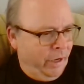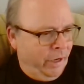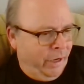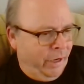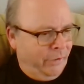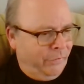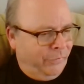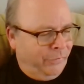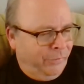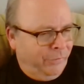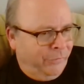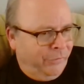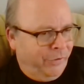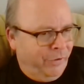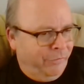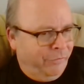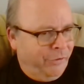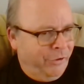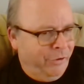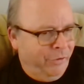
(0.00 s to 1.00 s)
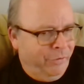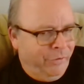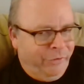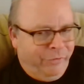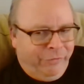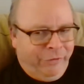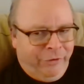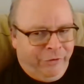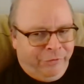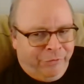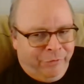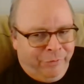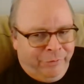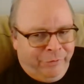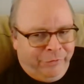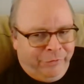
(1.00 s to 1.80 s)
I got some stuff to do in the fish room